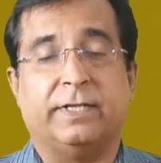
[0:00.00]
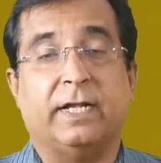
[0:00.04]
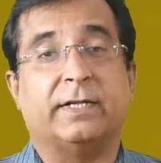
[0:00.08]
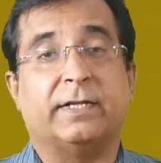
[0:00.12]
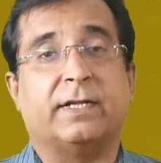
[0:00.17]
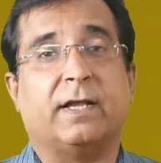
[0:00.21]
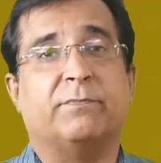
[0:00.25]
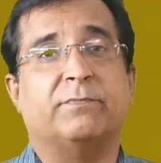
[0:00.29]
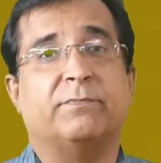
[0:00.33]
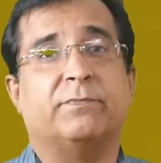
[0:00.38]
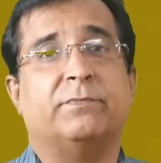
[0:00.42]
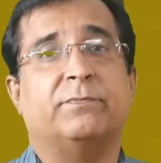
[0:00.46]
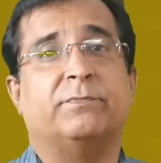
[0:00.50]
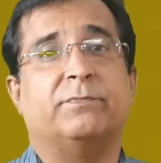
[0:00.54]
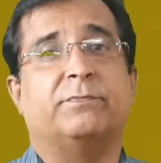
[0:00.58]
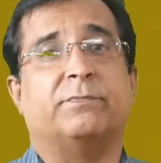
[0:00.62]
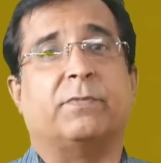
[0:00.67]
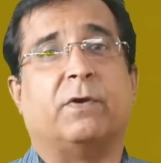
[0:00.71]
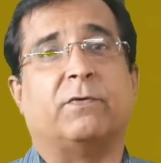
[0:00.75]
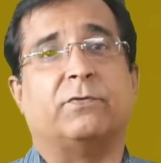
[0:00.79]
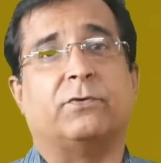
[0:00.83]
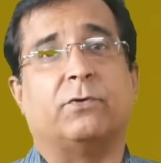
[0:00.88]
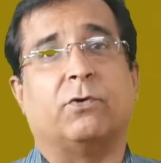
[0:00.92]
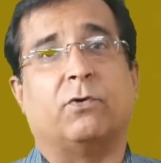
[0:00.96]
Then come
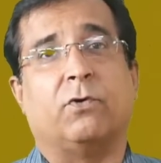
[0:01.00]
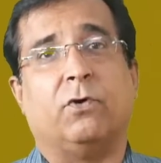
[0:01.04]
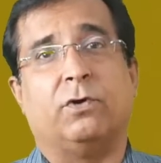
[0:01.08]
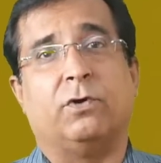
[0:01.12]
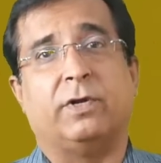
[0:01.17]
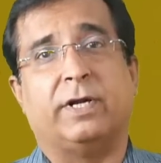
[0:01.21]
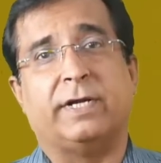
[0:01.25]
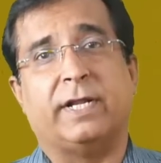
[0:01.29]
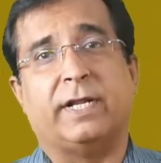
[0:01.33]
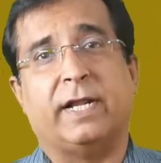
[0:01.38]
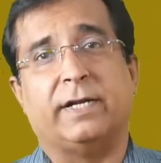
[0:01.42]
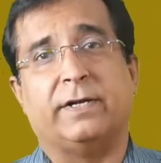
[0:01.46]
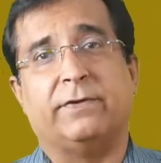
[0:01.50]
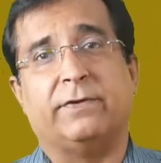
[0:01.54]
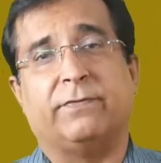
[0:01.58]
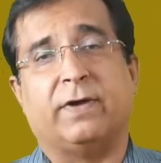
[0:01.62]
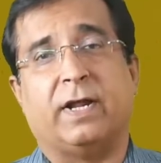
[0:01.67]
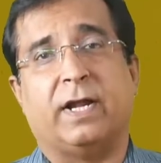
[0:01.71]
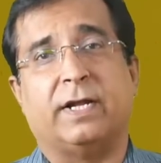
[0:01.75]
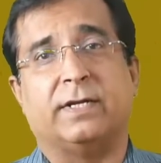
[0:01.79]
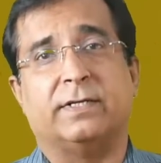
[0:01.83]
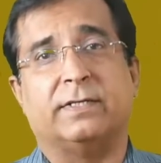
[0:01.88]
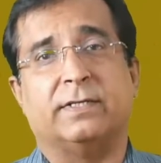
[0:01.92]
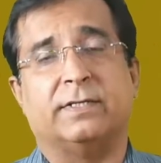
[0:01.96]
protocol
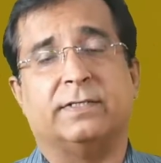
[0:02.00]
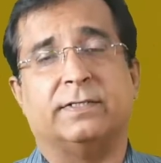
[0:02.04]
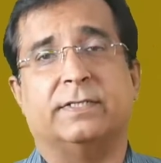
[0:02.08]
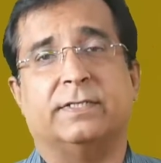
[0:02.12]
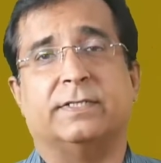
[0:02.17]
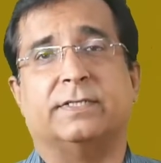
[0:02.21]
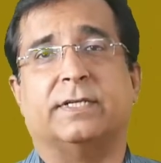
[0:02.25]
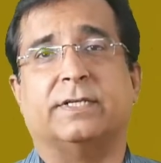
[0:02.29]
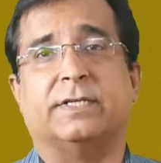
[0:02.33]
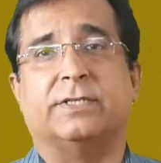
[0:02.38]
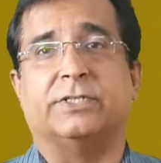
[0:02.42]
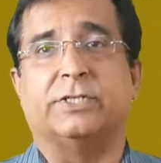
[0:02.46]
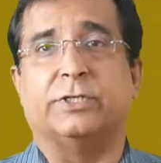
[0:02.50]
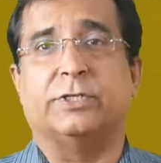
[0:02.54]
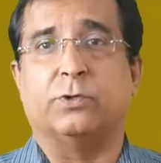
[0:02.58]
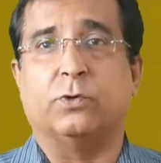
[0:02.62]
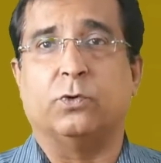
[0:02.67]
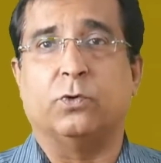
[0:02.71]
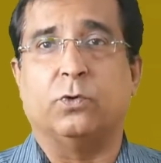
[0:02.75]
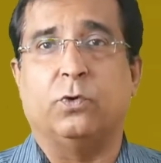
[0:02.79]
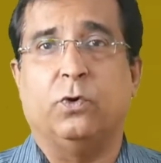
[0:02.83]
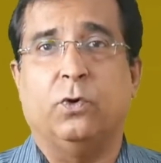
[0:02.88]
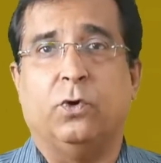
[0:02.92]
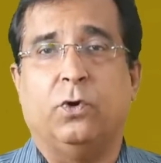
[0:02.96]
identifier, this is a
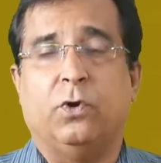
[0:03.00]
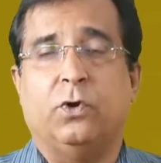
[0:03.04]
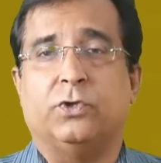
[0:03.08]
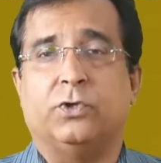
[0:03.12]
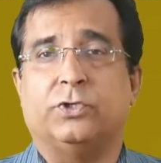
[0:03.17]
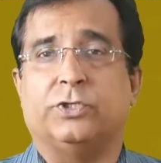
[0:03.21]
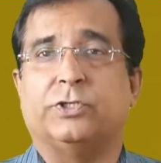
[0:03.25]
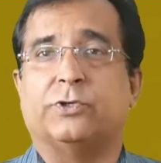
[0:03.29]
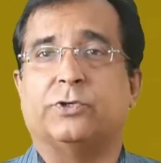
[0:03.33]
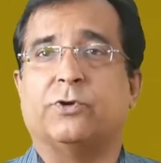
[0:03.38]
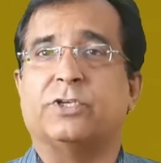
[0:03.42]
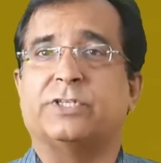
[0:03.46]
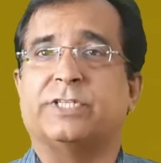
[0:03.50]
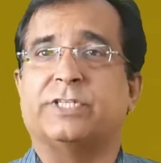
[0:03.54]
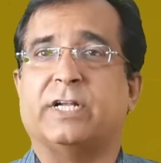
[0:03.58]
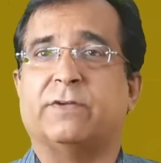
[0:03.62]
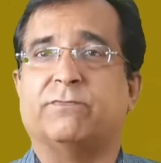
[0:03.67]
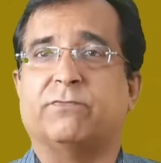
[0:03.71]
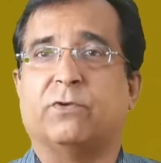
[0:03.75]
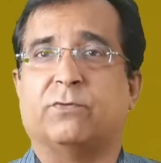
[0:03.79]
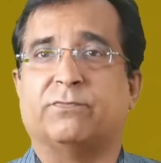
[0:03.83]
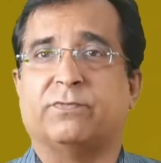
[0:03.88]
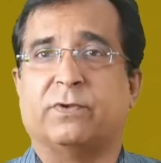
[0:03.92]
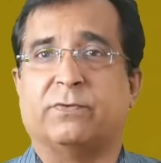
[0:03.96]
0, 0
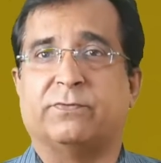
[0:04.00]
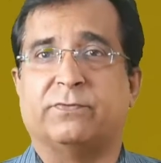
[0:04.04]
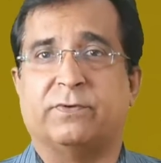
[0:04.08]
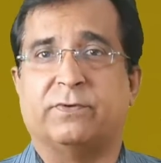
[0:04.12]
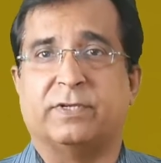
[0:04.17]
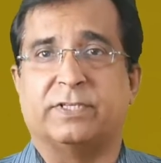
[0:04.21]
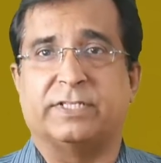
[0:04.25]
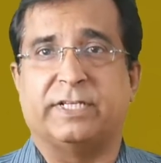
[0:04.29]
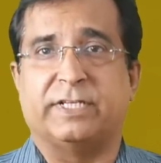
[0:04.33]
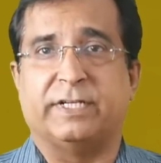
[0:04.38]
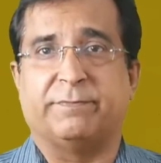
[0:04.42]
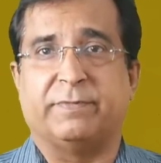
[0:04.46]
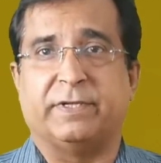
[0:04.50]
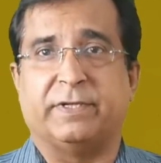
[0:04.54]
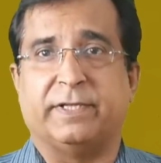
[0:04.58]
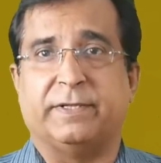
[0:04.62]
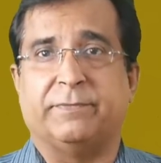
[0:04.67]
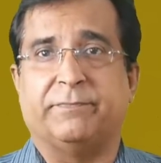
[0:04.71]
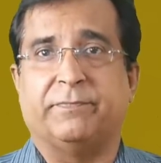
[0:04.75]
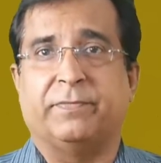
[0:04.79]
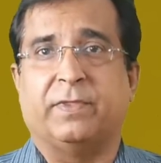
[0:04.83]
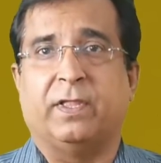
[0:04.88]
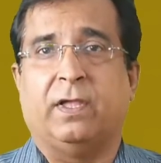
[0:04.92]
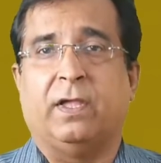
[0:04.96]
stands for Profibus
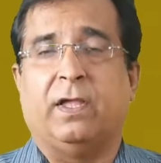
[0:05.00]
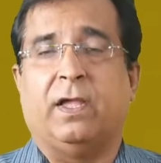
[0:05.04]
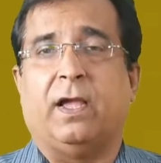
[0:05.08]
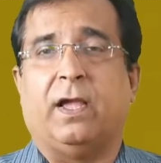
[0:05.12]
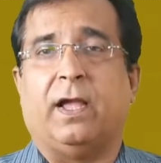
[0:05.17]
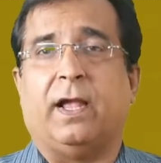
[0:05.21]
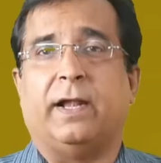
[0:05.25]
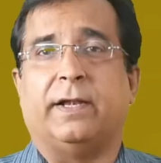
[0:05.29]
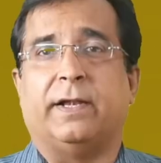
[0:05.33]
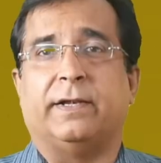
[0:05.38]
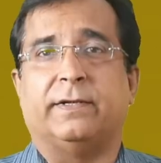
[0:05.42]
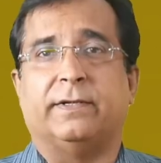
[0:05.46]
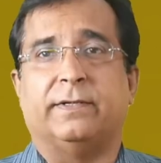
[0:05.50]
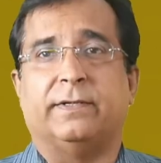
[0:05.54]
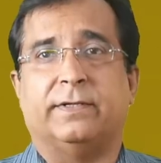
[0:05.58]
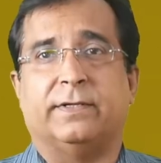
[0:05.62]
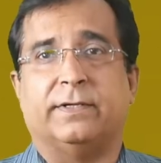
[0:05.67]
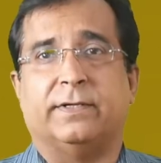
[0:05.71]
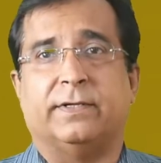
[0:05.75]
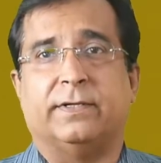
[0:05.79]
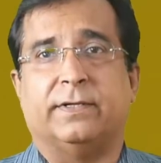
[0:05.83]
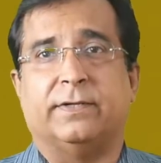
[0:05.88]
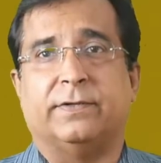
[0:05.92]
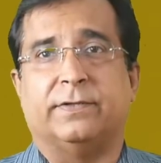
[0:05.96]
DP, and
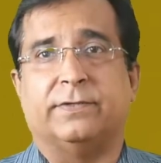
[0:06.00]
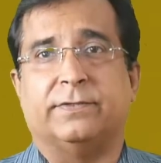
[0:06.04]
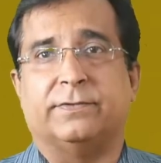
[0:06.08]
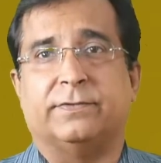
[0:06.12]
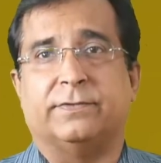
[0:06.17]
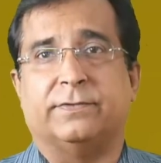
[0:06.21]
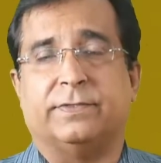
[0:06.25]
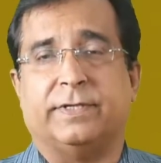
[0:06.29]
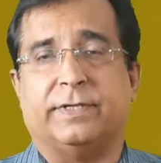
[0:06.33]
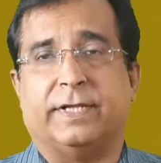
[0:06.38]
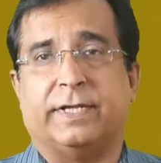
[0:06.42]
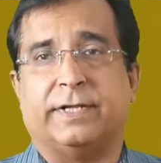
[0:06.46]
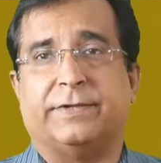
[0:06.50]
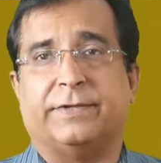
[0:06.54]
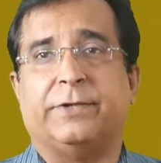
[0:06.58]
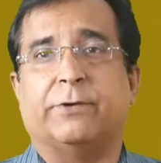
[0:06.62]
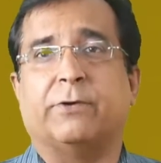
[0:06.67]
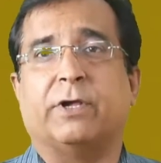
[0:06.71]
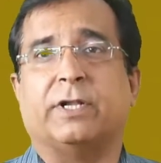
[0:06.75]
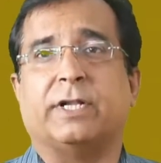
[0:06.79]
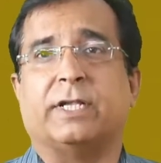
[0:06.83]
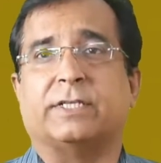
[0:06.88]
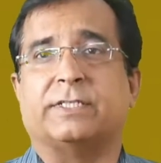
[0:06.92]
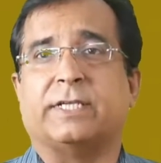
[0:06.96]
uh, here
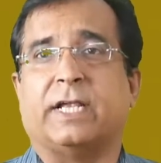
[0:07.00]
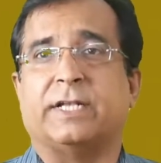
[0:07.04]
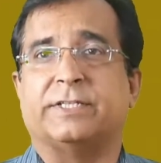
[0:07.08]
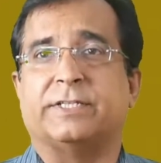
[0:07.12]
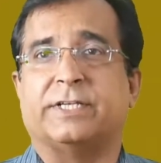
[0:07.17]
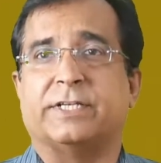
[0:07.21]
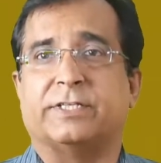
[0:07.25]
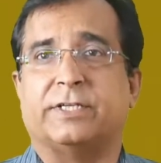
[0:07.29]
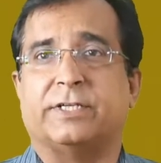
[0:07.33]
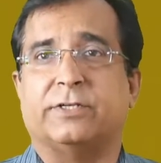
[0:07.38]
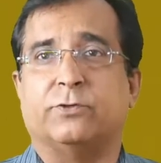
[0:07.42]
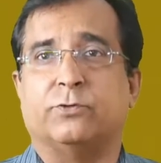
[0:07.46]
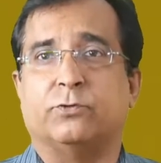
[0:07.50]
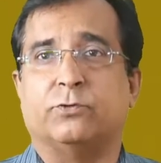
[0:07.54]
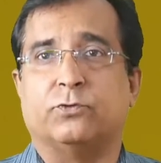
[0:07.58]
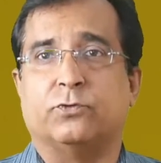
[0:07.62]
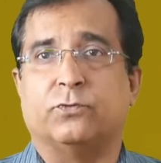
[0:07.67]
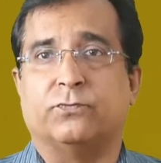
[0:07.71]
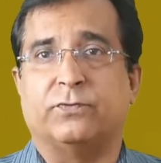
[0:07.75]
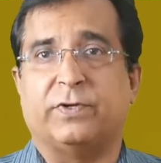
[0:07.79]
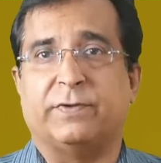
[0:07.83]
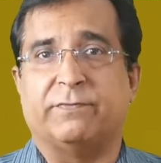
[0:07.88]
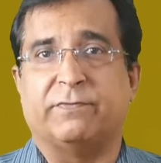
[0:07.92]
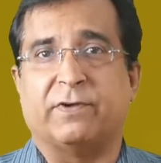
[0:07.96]
you can assign 16 to
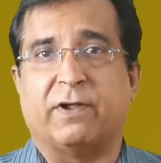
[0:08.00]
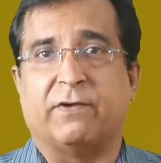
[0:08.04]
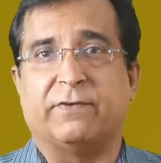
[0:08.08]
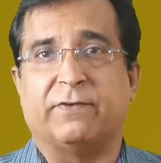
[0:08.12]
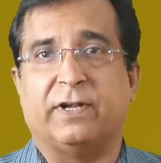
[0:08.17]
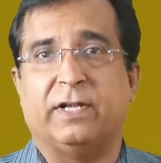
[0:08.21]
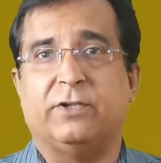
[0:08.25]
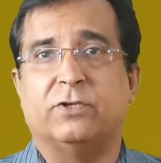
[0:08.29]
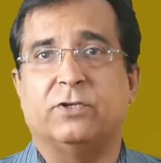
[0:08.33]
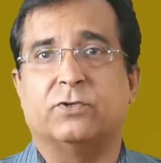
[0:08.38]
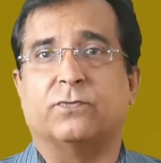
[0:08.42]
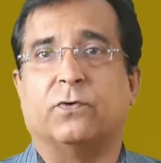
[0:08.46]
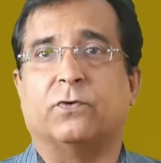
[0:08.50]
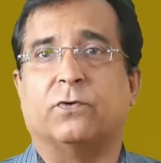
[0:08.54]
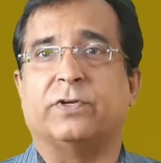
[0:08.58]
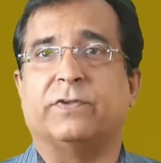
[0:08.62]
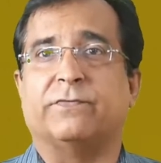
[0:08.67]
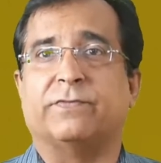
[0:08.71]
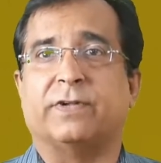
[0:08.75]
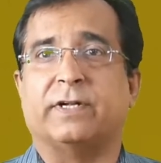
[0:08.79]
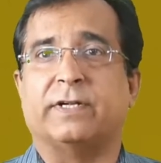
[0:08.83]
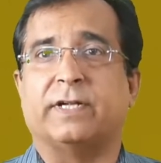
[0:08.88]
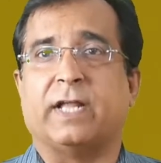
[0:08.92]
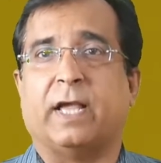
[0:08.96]
255 values for
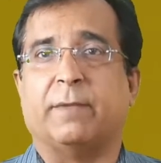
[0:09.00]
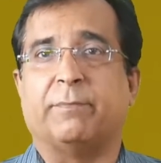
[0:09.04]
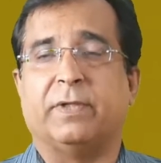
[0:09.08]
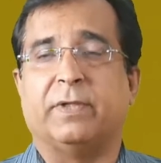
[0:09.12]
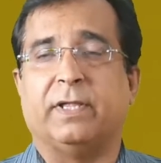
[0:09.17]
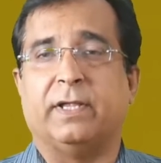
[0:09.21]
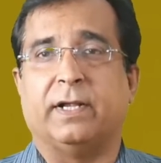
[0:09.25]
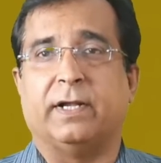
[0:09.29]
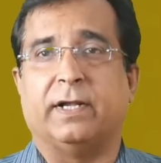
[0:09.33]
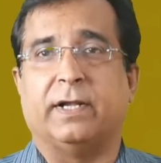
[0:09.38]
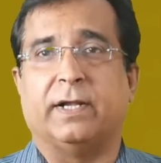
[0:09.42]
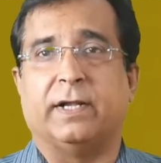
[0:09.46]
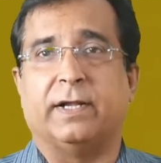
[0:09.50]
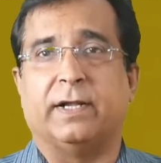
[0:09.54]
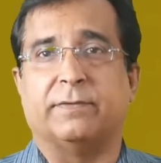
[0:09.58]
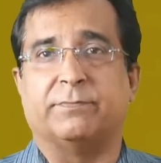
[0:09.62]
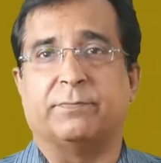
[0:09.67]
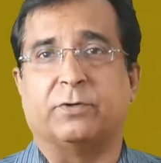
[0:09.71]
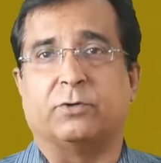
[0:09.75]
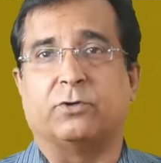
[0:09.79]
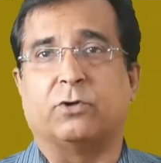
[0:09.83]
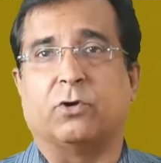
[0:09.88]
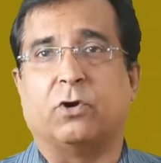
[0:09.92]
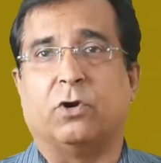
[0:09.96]
different IP uh,
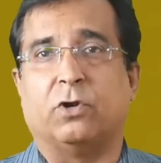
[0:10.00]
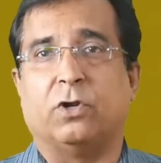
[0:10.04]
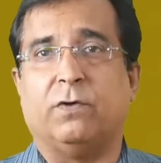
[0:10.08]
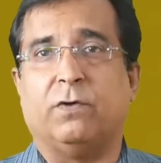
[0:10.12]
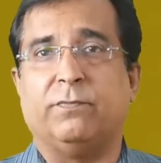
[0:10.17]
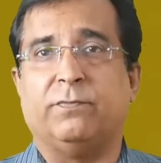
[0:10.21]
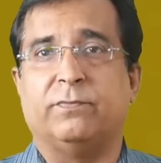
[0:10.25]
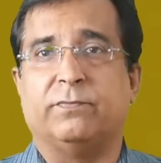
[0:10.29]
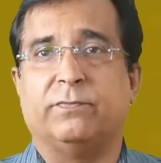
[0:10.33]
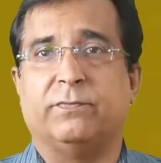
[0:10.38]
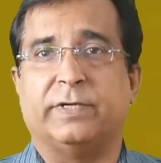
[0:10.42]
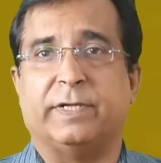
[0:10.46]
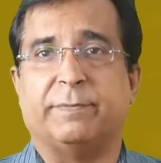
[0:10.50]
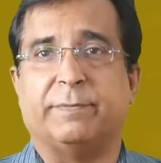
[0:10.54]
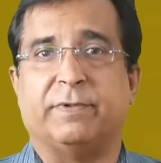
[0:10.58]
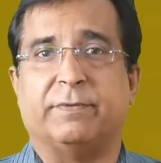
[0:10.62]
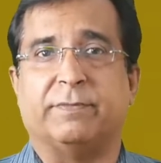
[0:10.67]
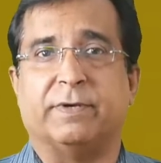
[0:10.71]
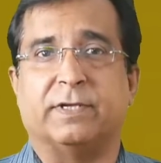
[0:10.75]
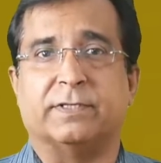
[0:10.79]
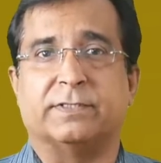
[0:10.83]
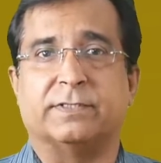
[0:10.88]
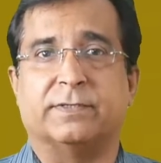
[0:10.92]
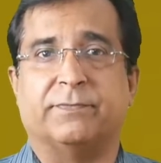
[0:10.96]
protocol of
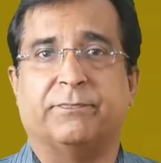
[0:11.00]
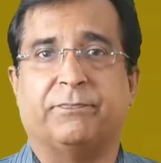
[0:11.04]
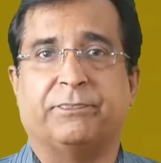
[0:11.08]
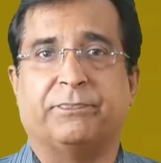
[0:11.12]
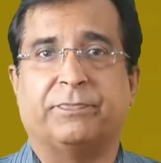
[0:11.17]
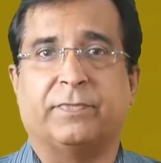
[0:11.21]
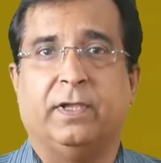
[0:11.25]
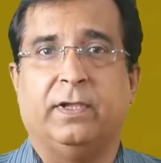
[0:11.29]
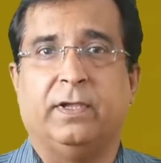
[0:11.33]
DP bus.